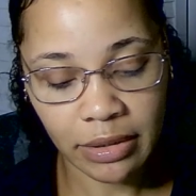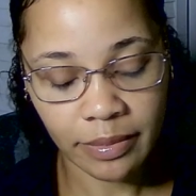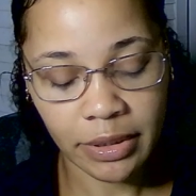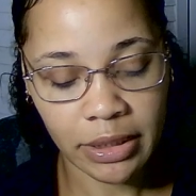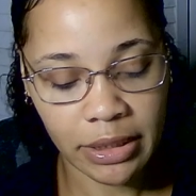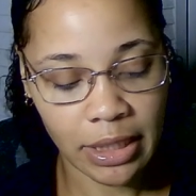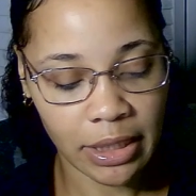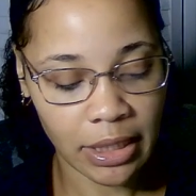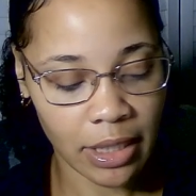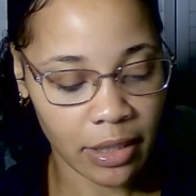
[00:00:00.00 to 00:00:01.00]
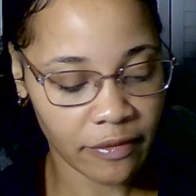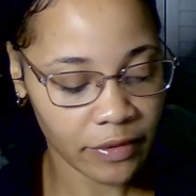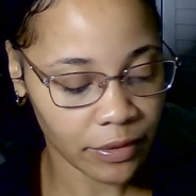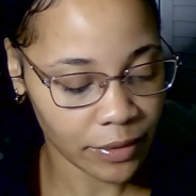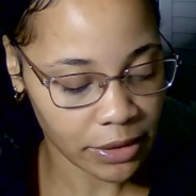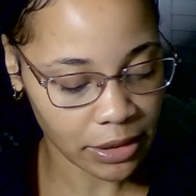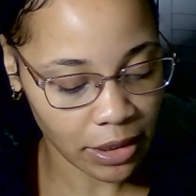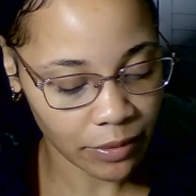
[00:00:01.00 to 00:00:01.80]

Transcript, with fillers: Please take it however it resonates.